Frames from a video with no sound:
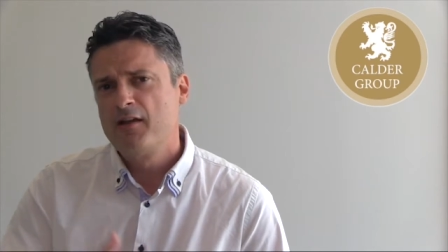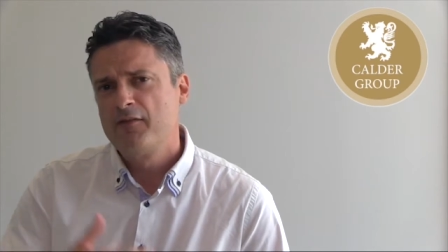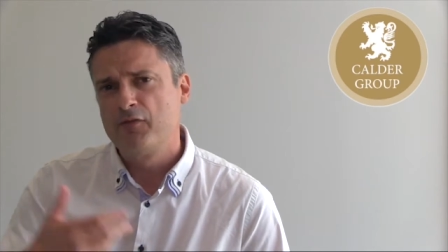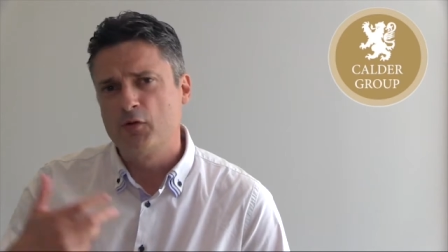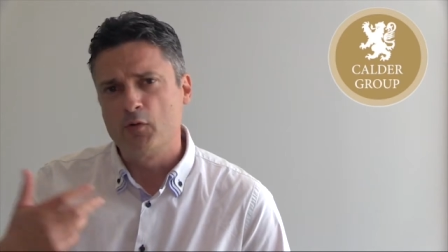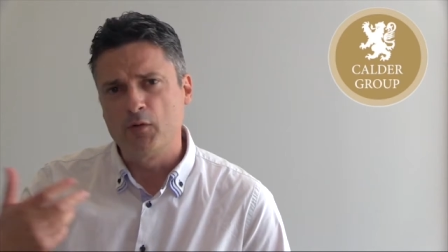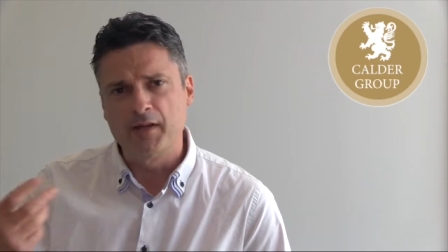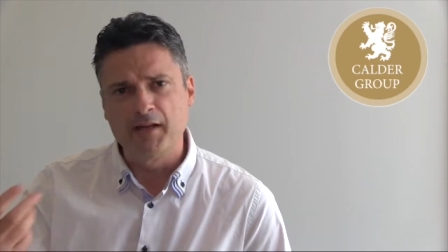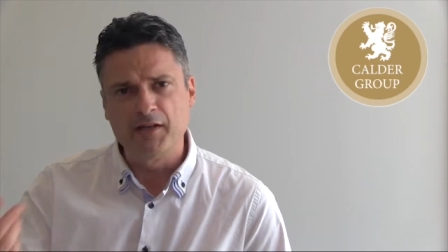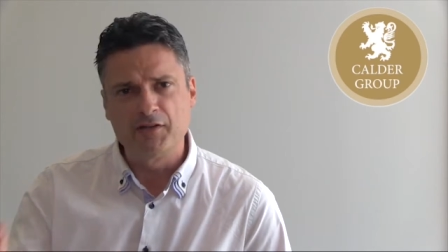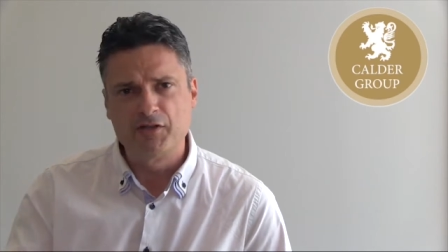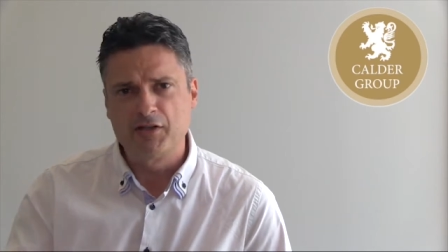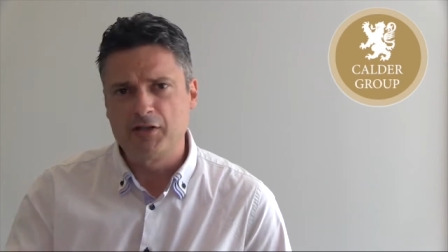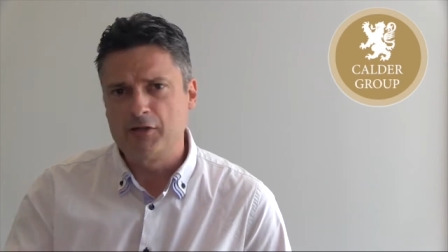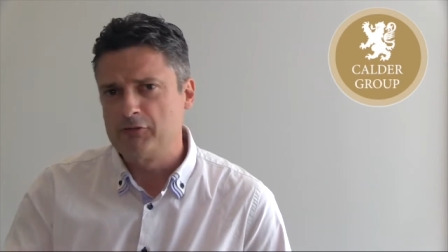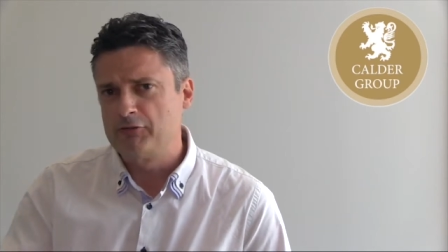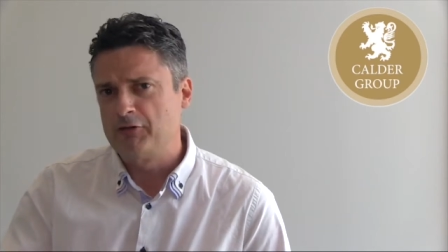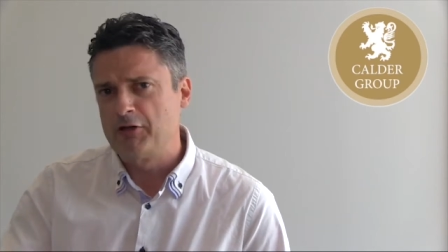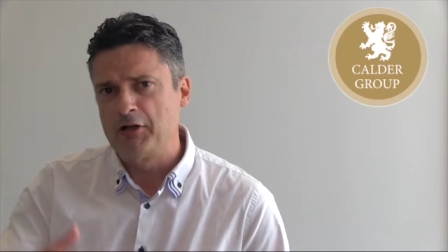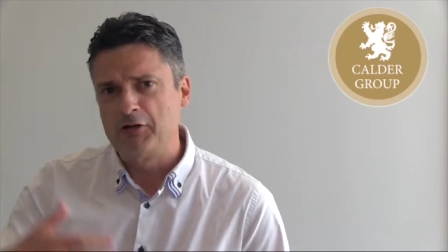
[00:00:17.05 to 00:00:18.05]
for their
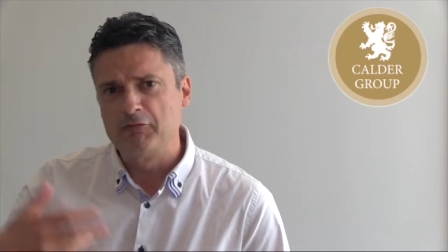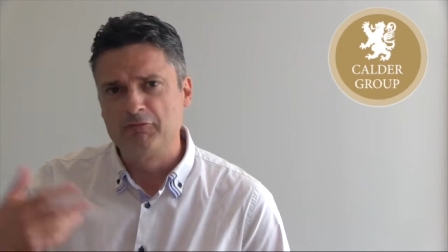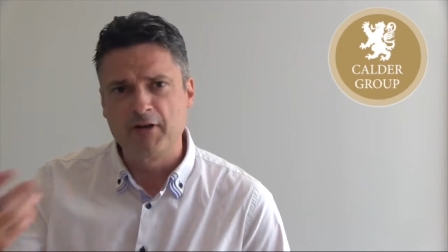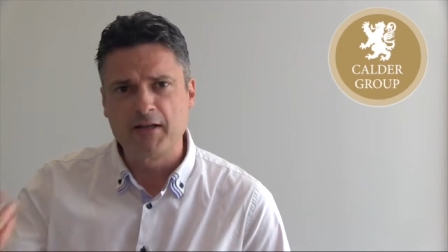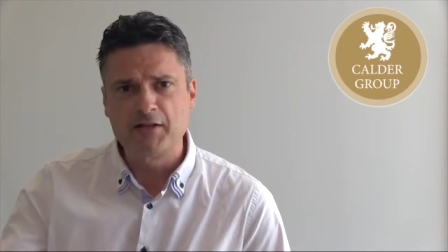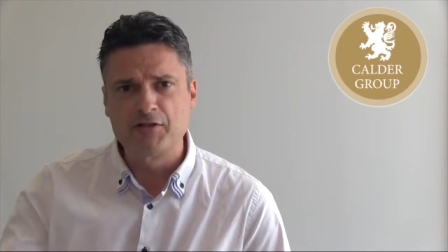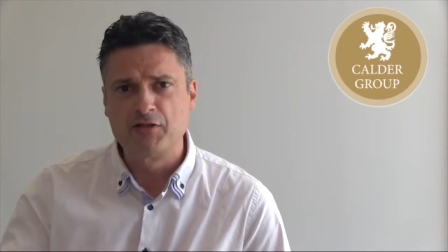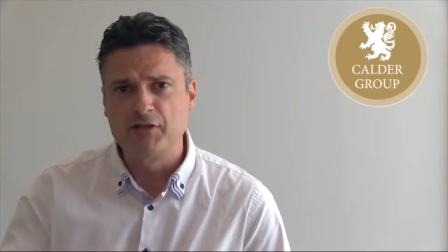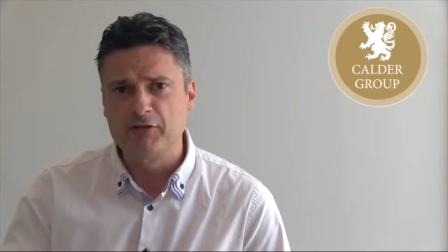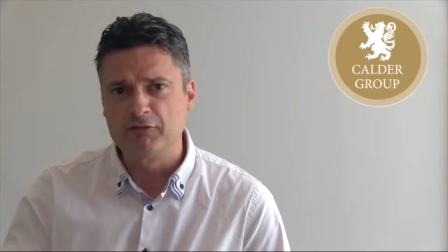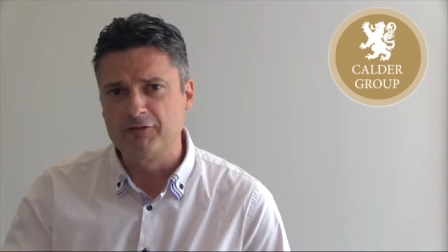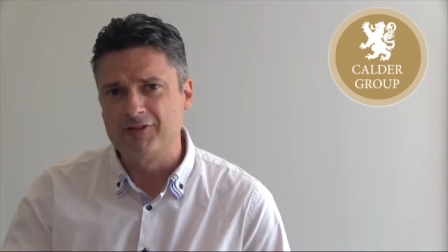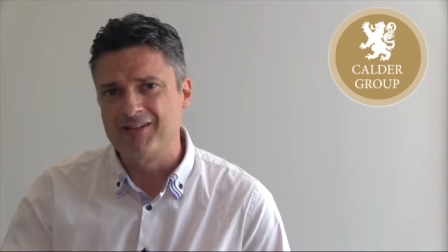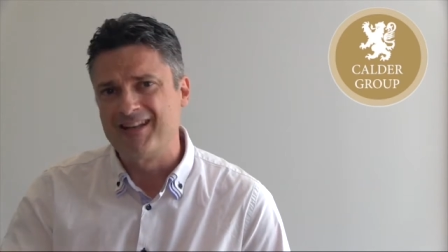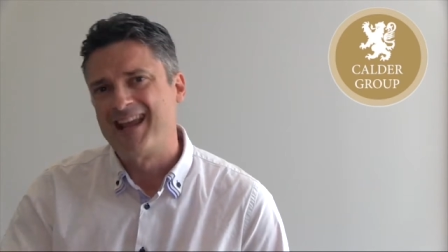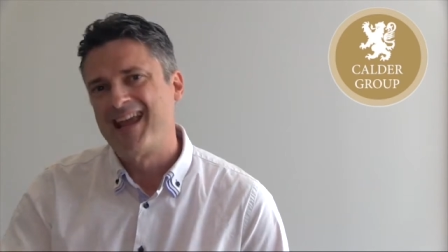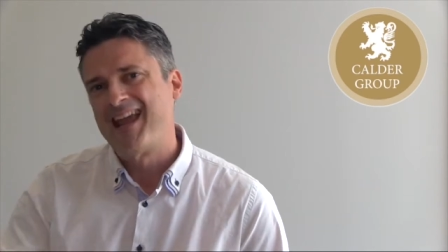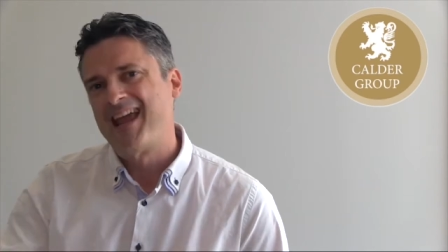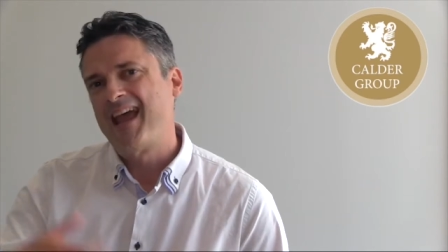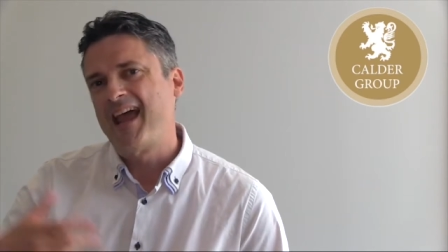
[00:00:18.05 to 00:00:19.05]
children,
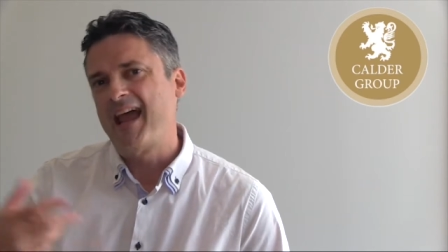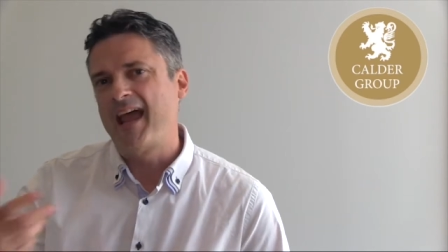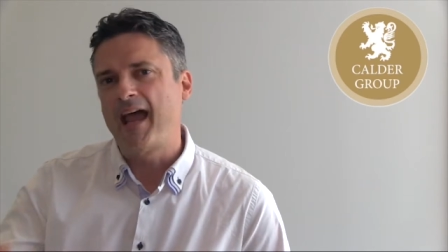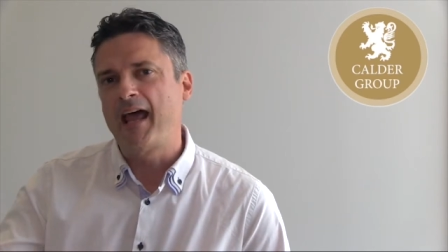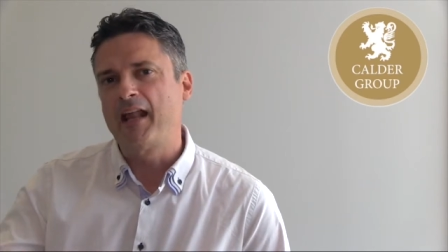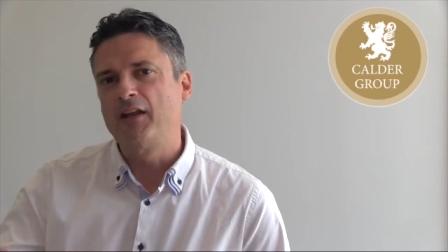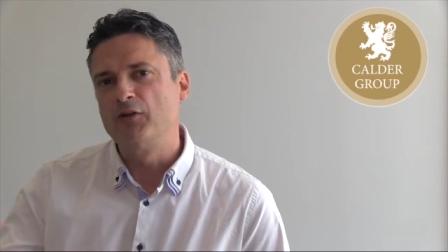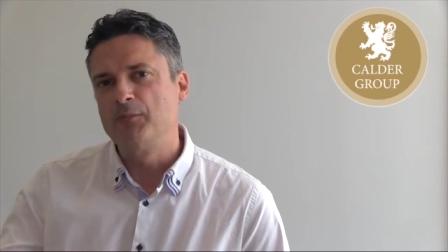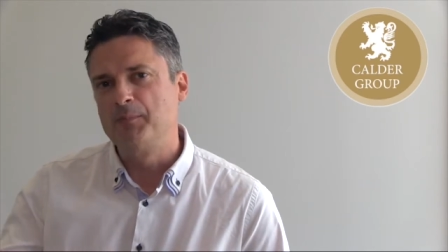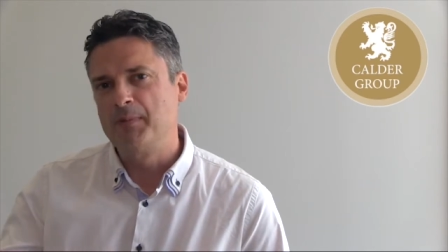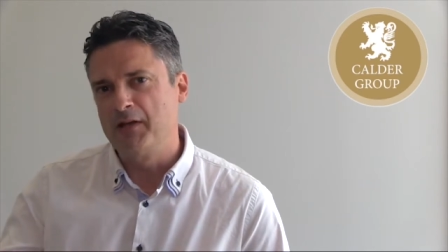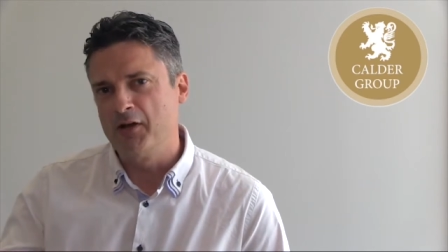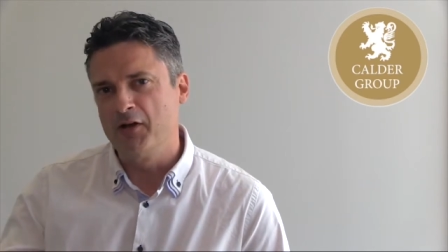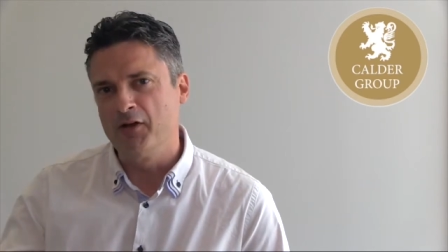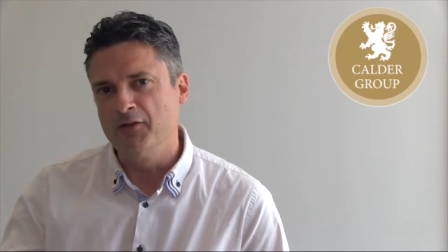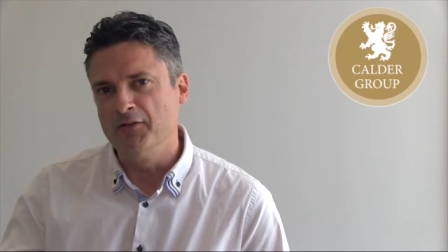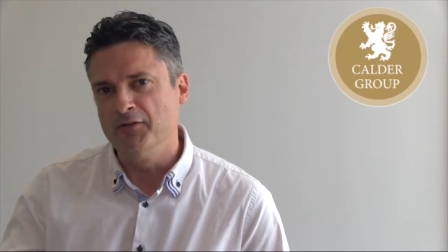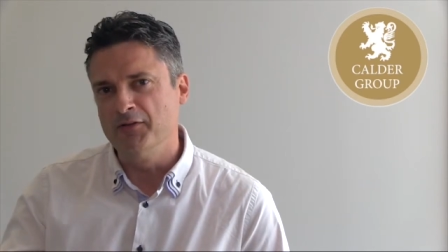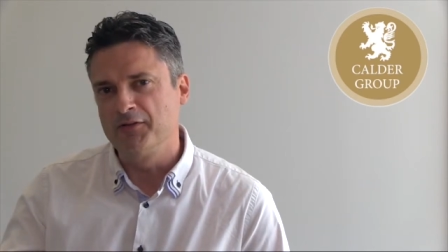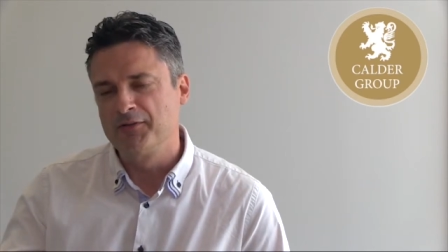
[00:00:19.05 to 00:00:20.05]
grandchildren, and
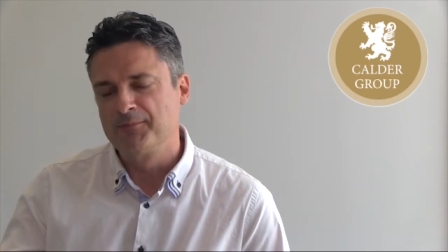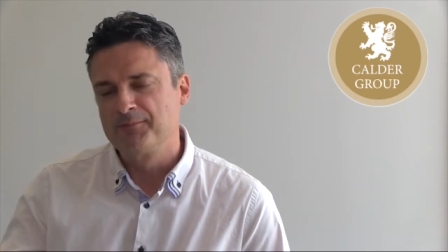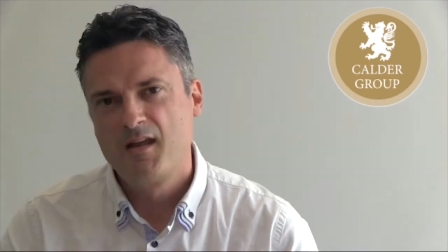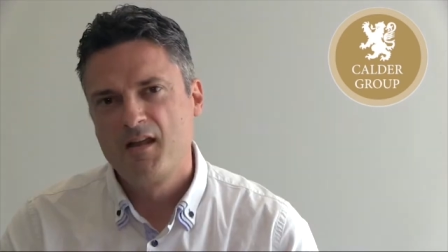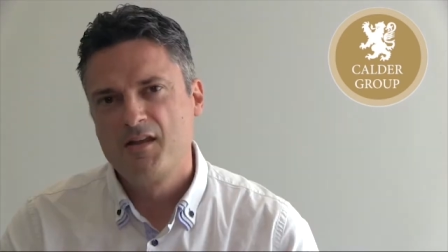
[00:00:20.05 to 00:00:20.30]
beyond.